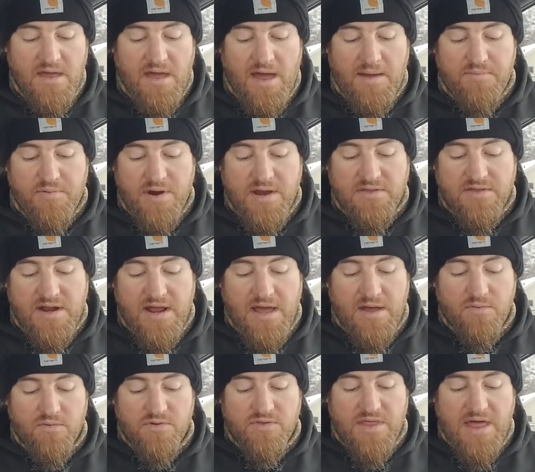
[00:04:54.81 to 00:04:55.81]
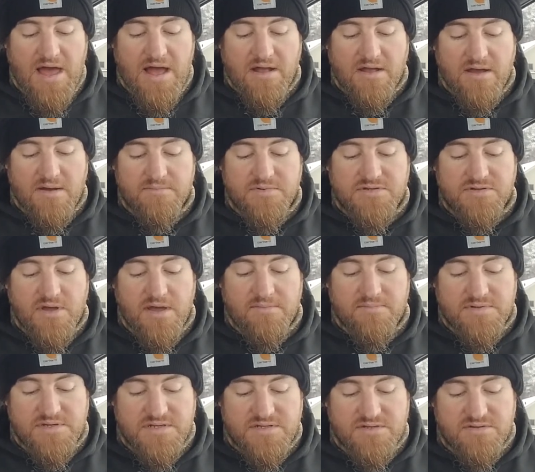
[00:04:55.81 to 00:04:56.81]
I pray that I will not come to
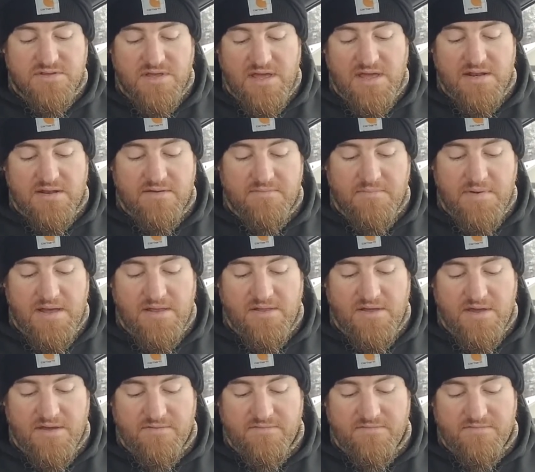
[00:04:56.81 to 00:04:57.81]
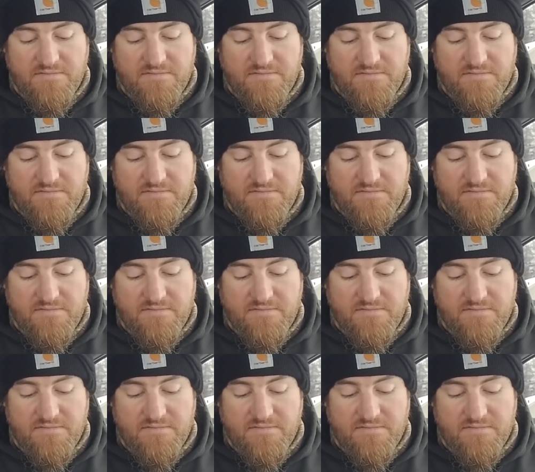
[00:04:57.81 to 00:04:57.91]
empty to the end of my life.